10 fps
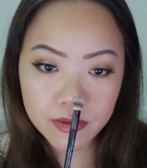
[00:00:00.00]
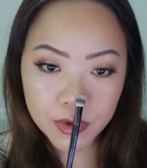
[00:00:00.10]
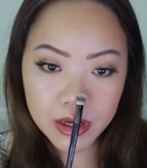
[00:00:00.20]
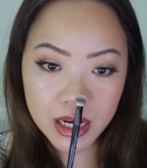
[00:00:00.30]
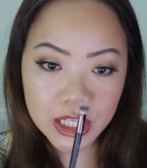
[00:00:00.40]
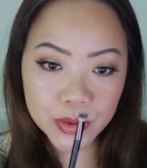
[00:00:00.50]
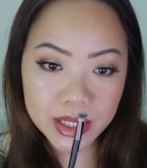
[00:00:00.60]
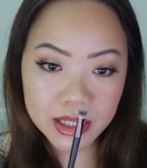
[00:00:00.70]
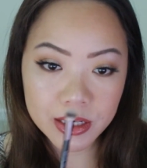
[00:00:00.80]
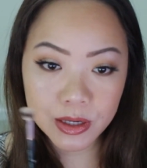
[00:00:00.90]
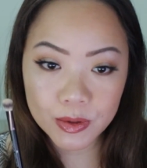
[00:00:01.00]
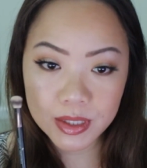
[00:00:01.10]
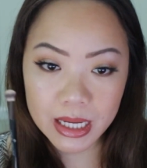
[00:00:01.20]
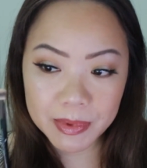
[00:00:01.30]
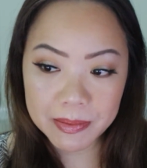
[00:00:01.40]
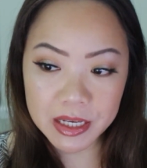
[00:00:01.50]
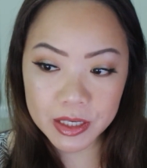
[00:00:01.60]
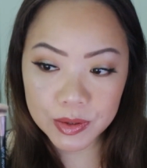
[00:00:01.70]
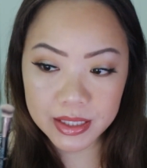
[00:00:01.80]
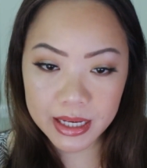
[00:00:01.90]
For contouring the nose, I'm going to be
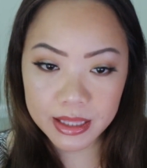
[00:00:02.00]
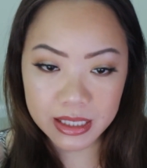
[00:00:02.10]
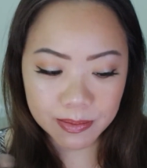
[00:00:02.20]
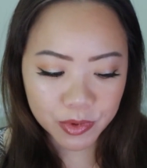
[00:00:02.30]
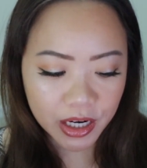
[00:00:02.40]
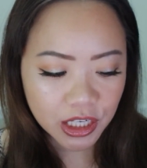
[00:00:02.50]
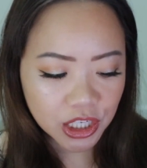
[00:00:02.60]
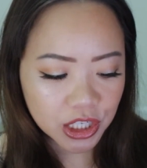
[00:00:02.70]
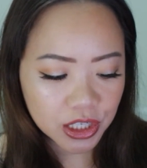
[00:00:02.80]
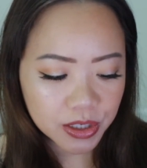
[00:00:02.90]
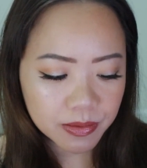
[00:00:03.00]
using this brush.